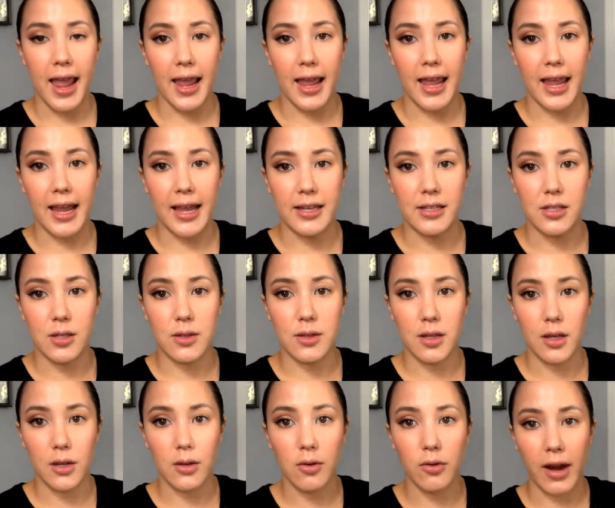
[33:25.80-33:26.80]
And
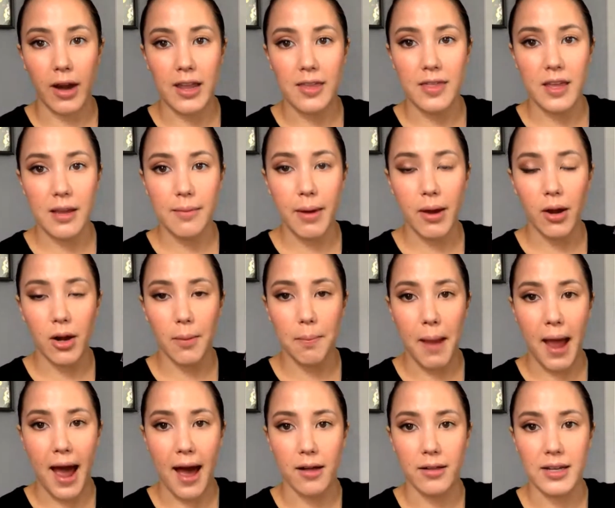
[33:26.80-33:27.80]
the great thing about our
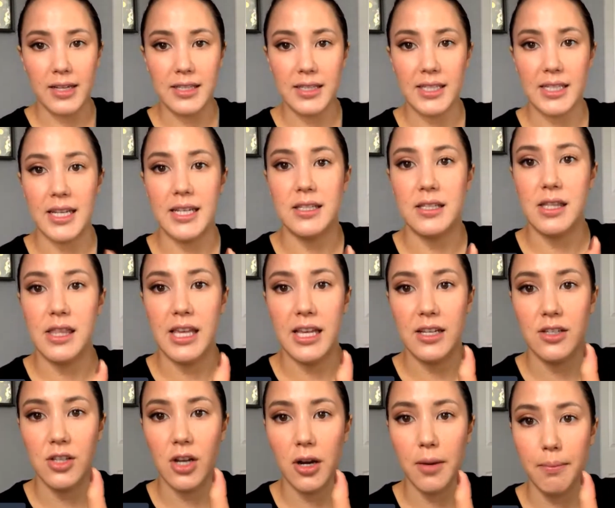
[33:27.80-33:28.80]
palettes is
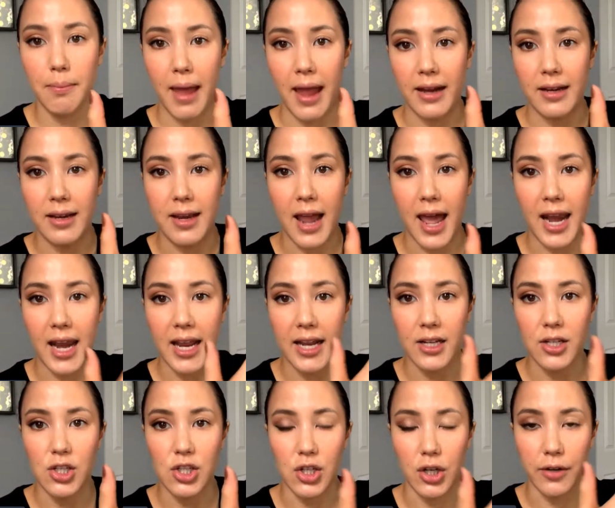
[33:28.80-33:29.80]
these are magnetic
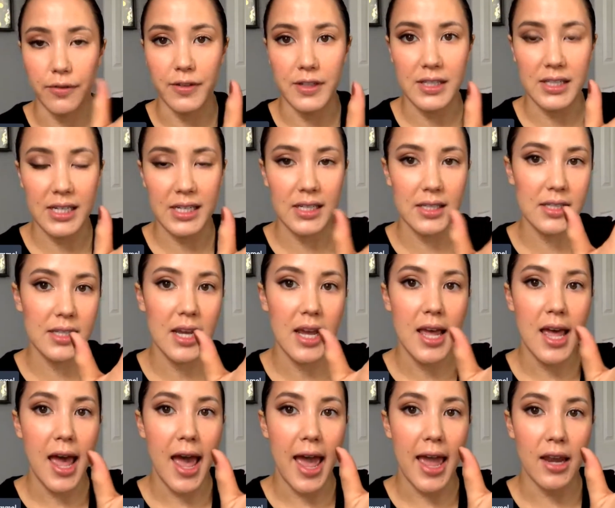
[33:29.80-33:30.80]
surfaces.
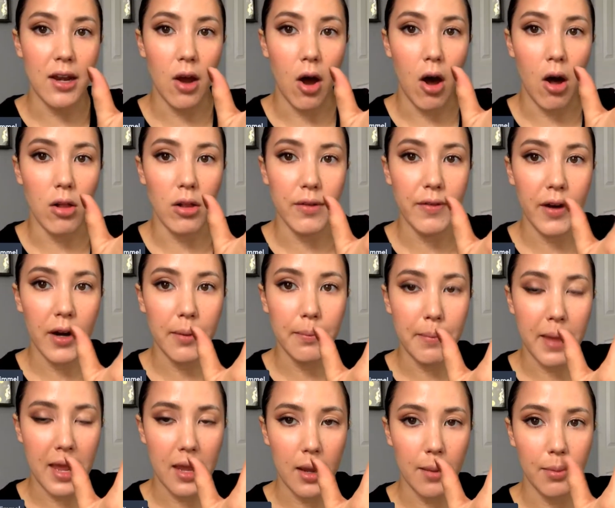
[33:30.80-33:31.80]
And all of our
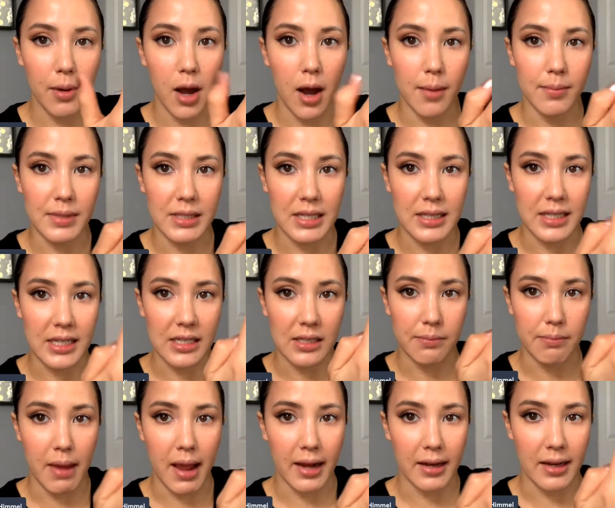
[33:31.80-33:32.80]
makeup comes in these
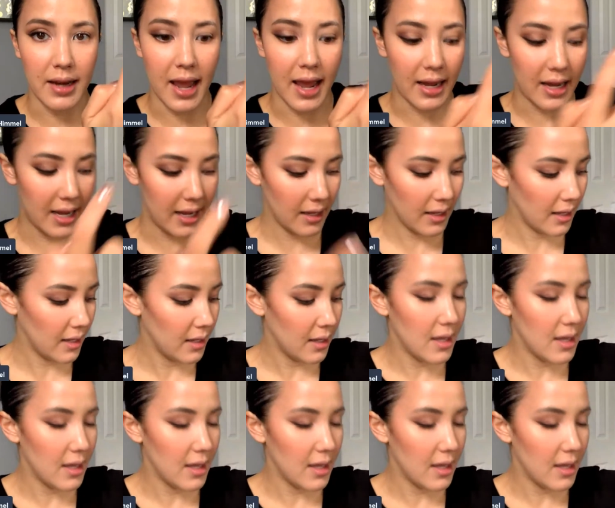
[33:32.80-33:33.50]
magnetic